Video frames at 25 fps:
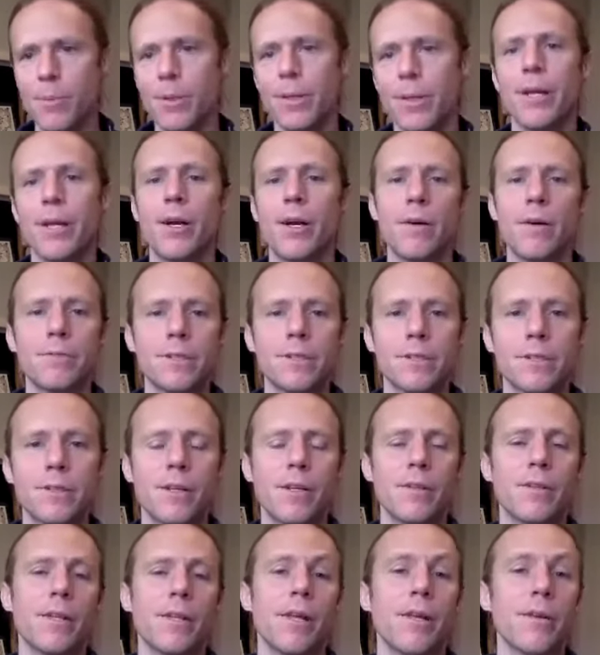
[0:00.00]
And then also
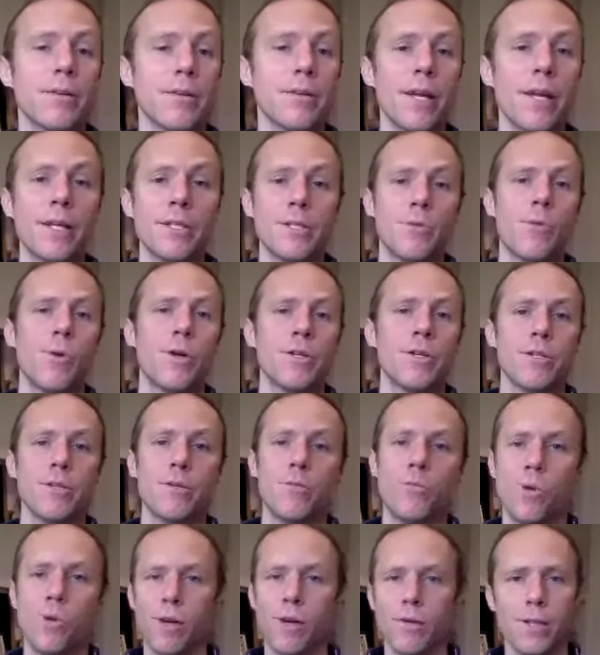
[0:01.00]
the next question,
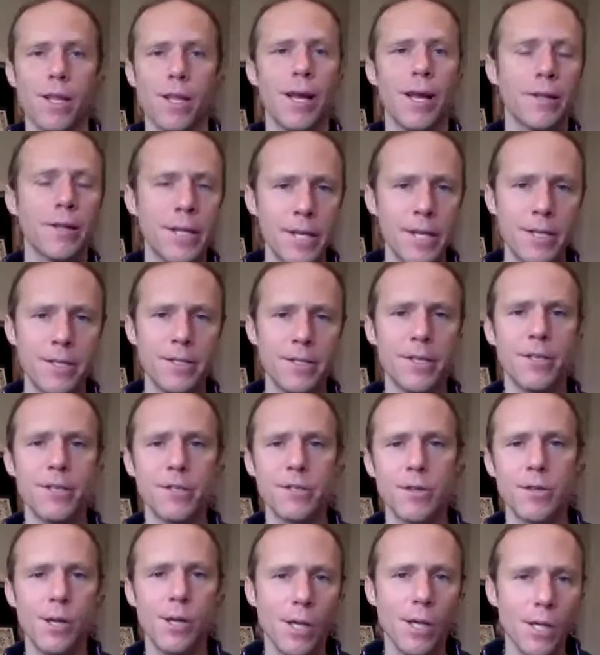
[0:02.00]
wherever that leads
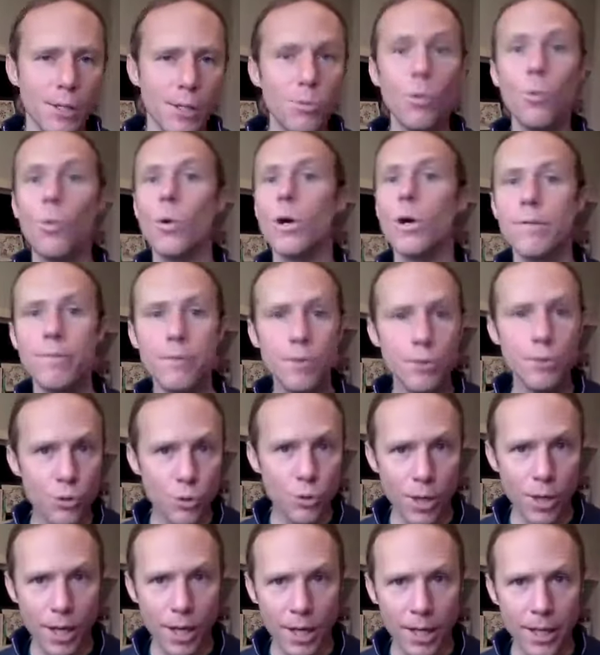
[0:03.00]
is, well, what have you
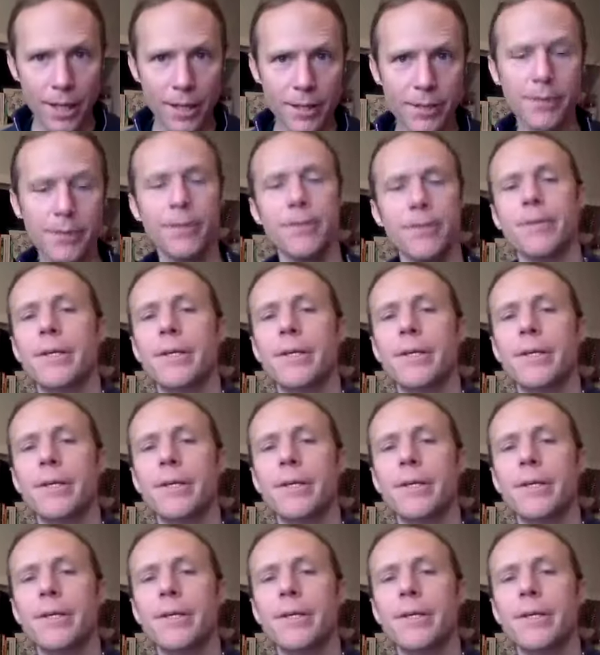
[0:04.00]
tried?